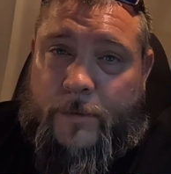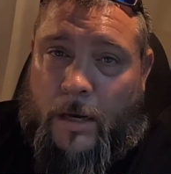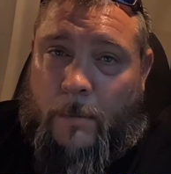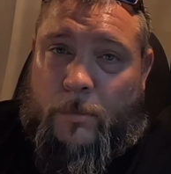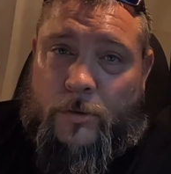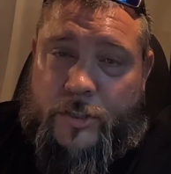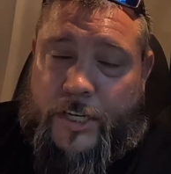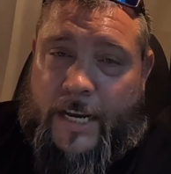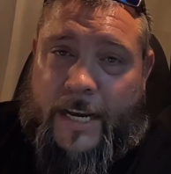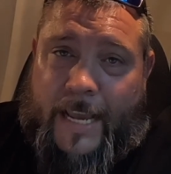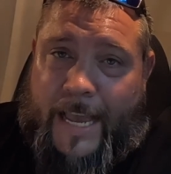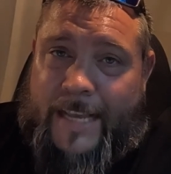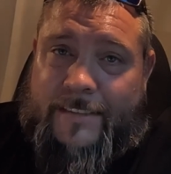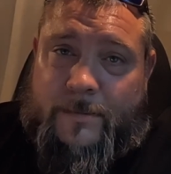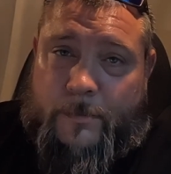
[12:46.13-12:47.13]
double check,
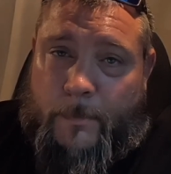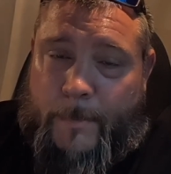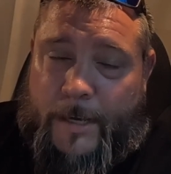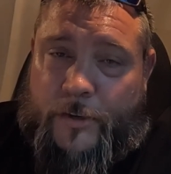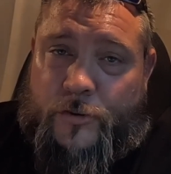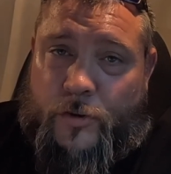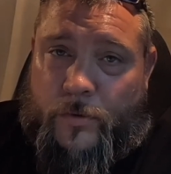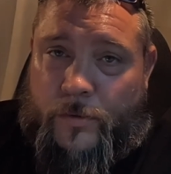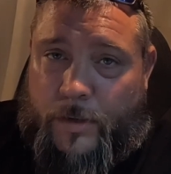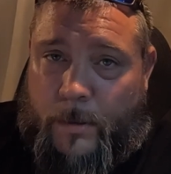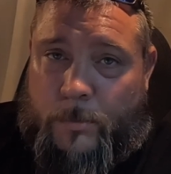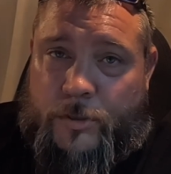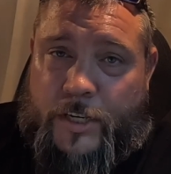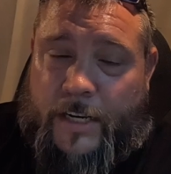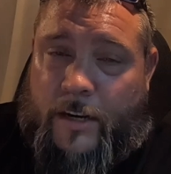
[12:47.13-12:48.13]
ask them to make sure,
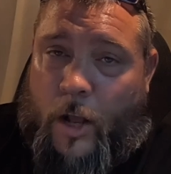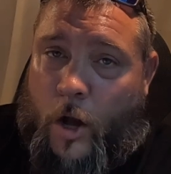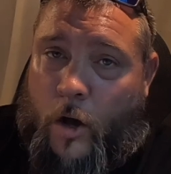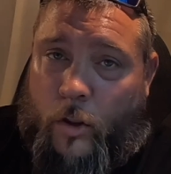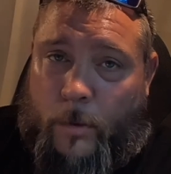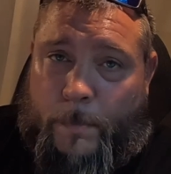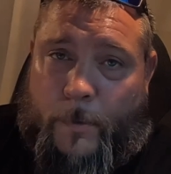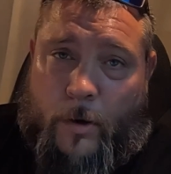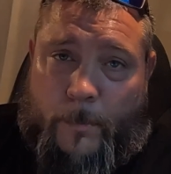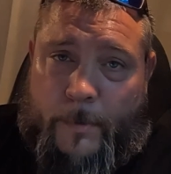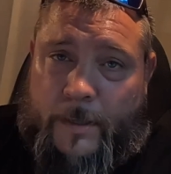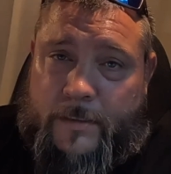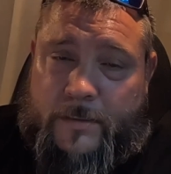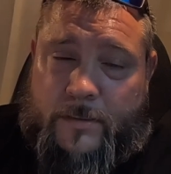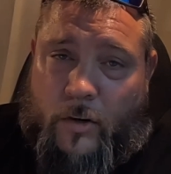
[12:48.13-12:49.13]
double check all the
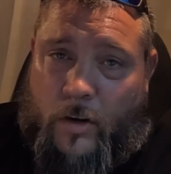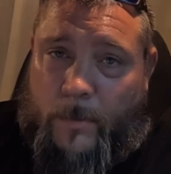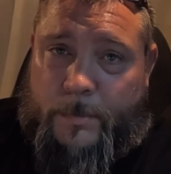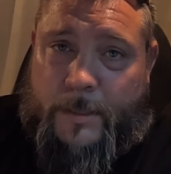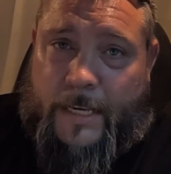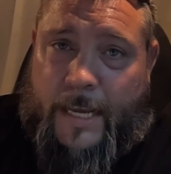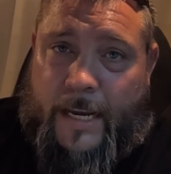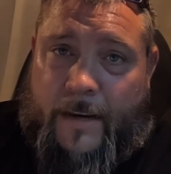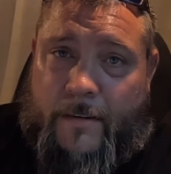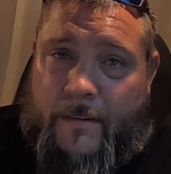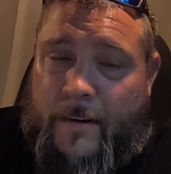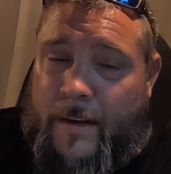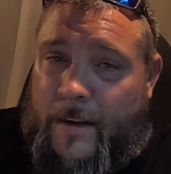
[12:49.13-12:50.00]
permits are up to date,